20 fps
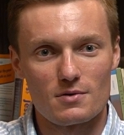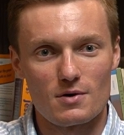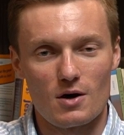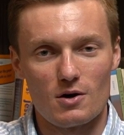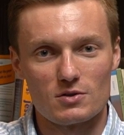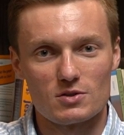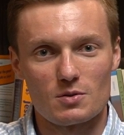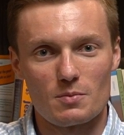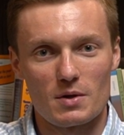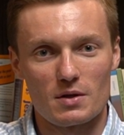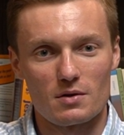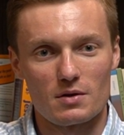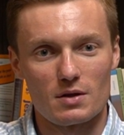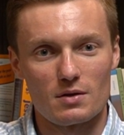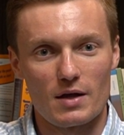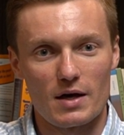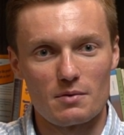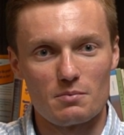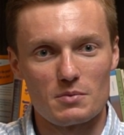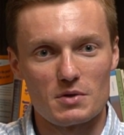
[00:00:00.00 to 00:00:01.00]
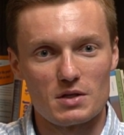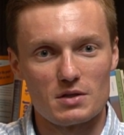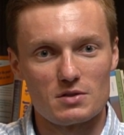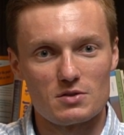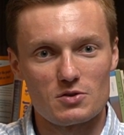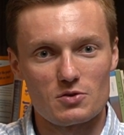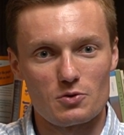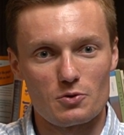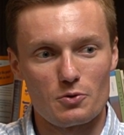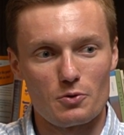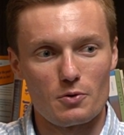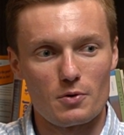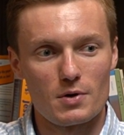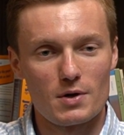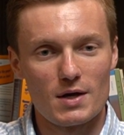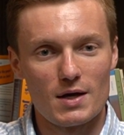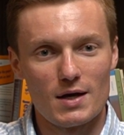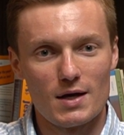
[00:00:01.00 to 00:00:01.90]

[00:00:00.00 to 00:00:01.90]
ultimately led me to